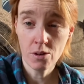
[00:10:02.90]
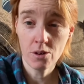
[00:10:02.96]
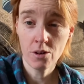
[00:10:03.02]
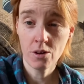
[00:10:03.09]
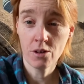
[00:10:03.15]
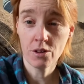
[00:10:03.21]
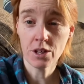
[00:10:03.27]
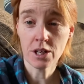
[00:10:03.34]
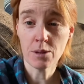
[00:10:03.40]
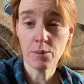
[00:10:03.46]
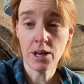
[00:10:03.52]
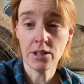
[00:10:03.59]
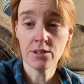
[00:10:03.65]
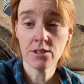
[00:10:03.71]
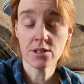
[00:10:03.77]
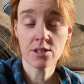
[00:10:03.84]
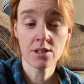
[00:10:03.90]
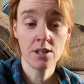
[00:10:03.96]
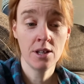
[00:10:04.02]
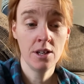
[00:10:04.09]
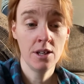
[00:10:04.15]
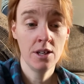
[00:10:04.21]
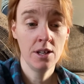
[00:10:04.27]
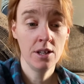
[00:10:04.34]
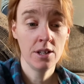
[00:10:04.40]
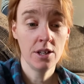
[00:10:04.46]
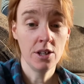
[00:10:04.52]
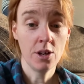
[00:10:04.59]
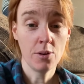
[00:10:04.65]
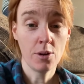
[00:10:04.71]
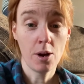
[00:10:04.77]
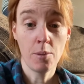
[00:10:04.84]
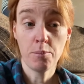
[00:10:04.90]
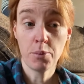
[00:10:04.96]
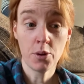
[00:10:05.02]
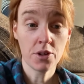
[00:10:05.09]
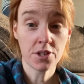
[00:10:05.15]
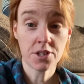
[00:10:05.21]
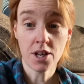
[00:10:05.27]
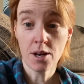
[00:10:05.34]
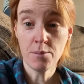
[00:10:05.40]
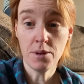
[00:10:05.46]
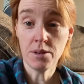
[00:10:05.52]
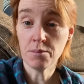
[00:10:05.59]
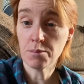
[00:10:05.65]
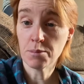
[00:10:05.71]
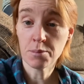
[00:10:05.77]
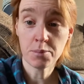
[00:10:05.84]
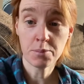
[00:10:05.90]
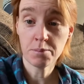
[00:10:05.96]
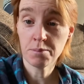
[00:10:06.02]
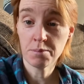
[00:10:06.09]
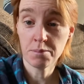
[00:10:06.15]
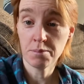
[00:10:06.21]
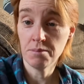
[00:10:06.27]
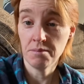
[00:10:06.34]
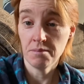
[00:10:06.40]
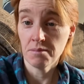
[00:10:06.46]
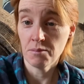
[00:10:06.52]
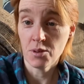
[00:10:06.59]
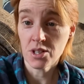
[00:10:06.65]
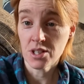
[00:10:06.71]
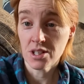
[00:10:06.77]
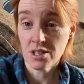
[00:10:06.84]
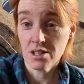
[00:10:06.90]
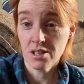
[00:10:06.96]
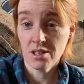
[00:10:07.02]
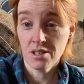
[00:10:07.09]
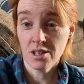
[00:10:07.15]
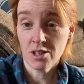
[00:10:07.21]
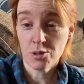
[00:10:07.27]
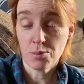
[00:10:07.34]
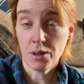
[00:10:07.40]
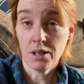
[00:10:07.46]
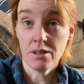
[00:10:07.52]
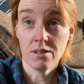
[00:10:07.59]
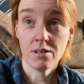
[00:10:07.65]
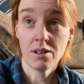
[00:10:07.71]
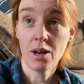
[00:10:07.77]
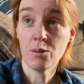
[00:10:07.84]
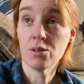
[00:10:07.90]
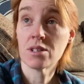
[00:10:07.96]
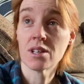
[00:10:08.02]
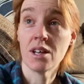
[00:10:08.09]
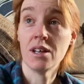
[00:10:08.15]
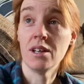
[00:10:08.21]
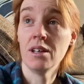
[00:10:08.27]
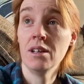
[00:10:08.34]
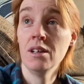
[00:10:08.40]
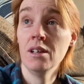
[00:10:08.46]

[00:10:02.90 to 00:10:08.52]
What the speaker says: on the commands, you know, and put the time in, which has been, I would say,